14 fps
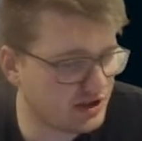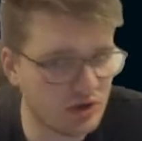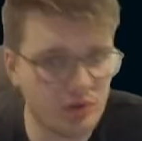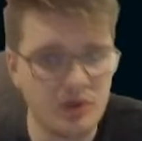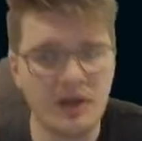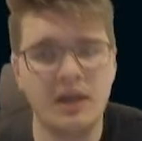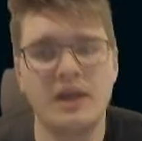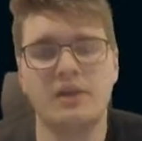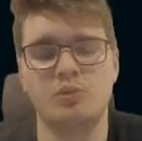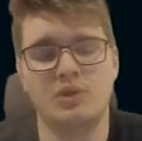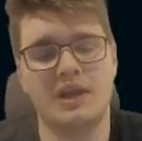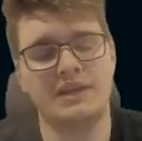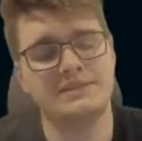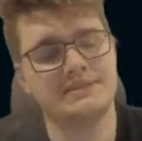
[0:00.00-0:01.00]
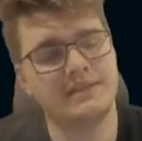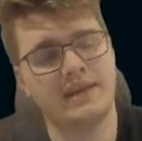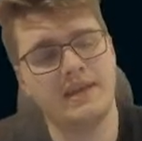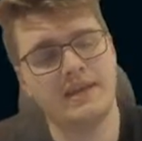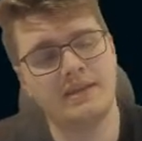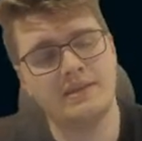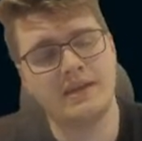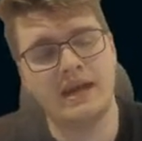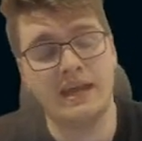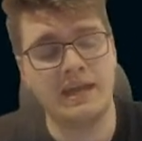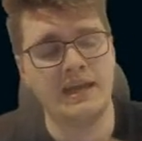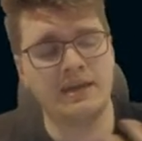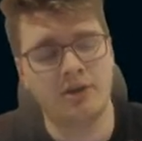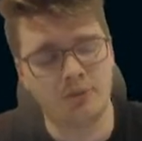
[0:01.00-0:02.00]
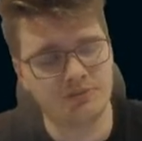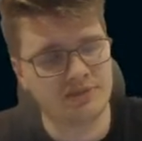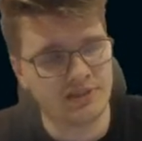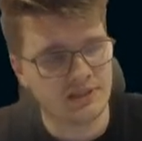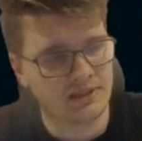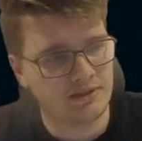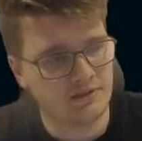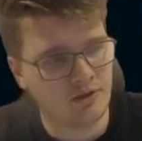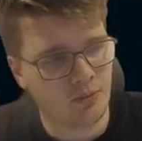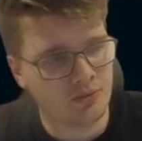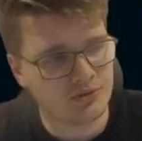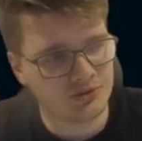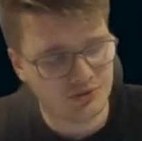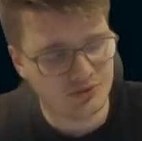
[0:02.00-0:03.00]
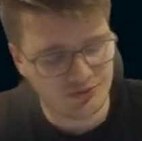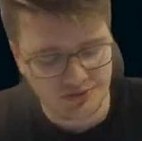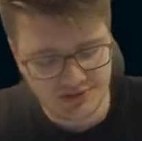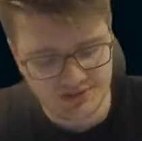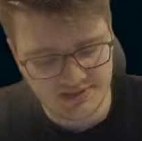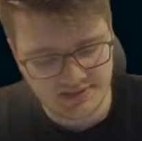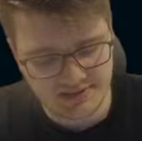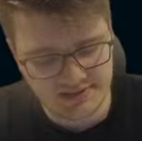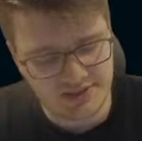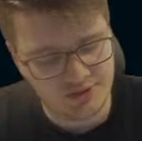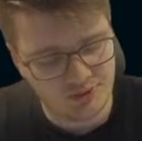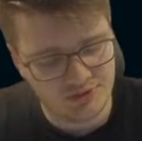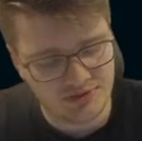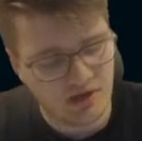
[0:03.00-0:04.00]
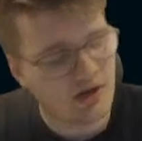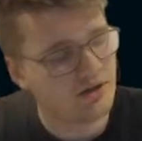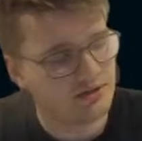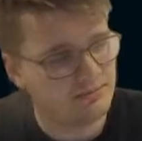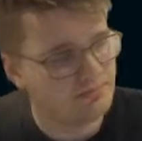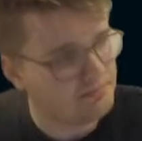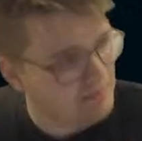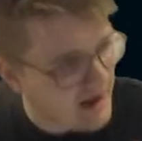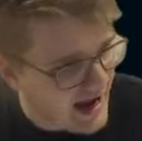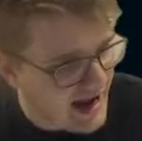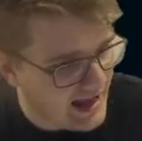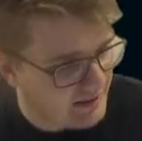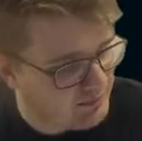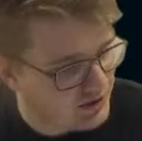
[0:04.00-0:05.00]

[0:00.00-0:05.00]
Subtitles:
So when I say, obviously open source C2s aren't bad,